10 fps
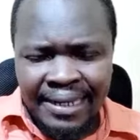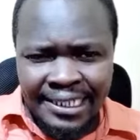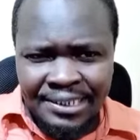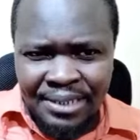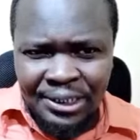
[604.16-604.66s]

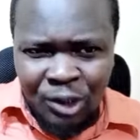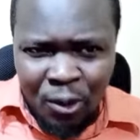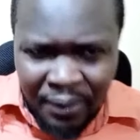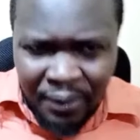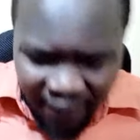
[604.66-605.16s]
Let me
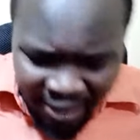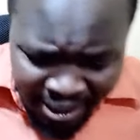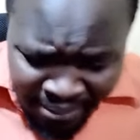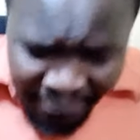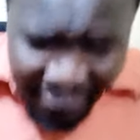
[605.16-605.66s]
stop it
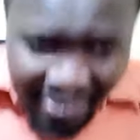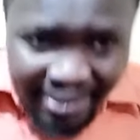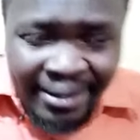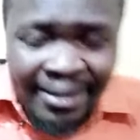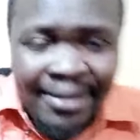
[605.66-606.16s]
there,
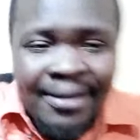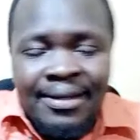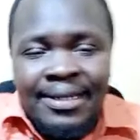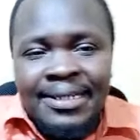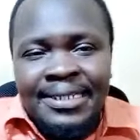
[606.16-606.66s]

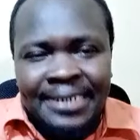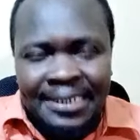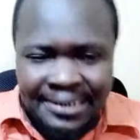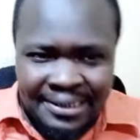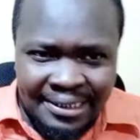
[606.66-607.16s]
ladies
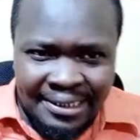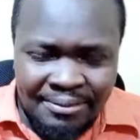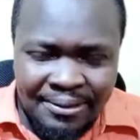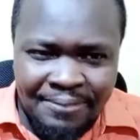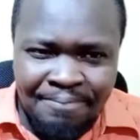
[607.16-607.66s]
and
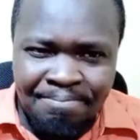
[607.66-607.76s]
gentlemen.